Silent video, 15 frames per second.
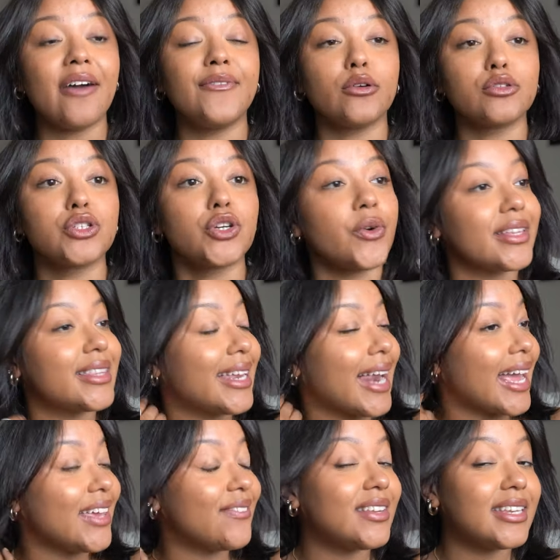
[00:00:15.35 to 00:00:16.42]
I feel so great that
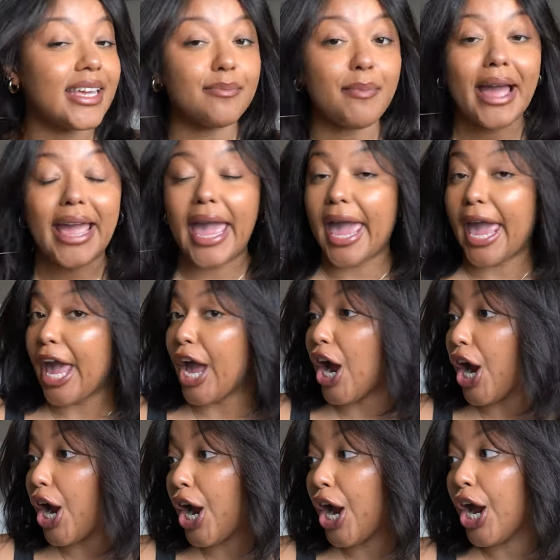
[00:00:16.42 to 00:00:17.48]
I even did my
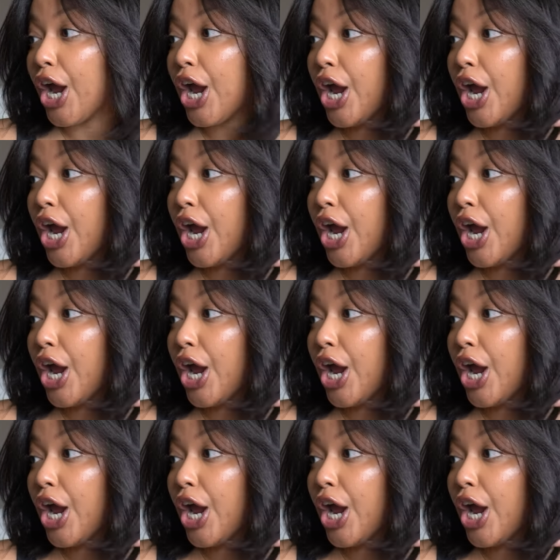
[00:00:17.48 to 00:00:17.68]
hair.